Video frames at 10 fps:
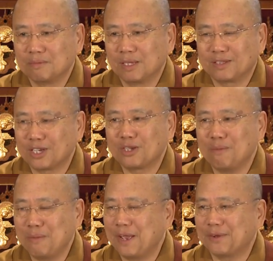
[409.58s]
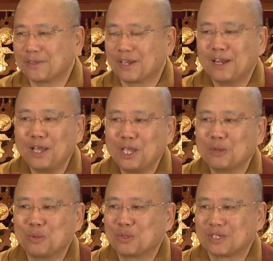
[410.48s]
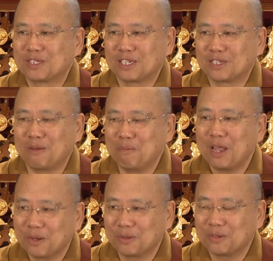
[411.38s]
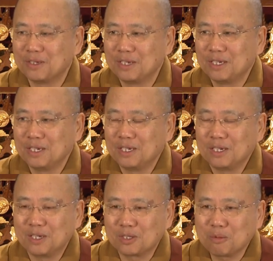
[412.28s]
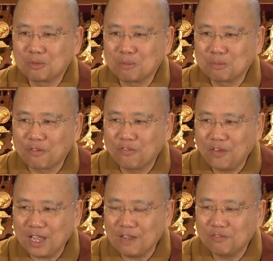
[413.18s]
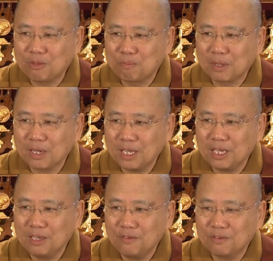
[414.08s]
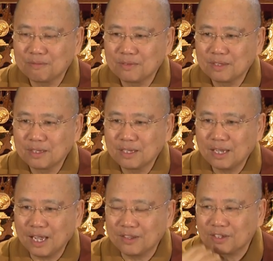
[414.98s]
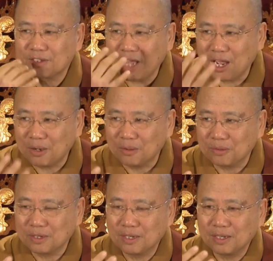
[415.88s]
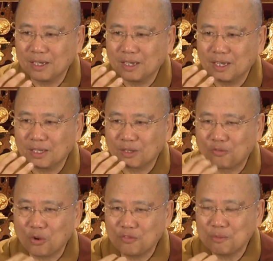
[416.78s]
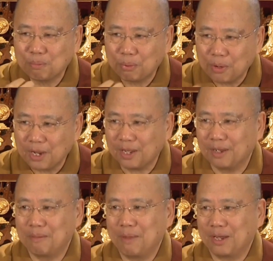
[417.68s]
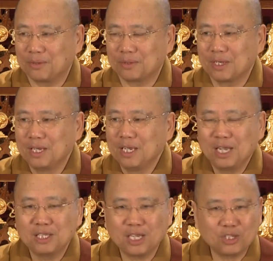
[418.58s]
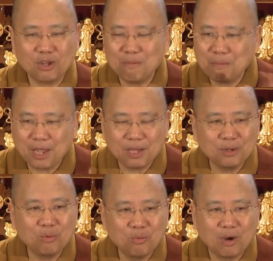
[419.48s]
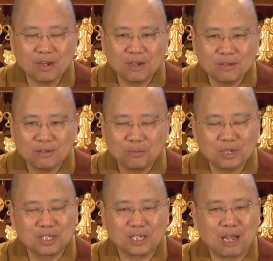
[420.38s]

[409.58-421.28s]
It does not matter. The language does not matter. The faith, the belief, and the sound, the fervent prayer matters. It does not matter what is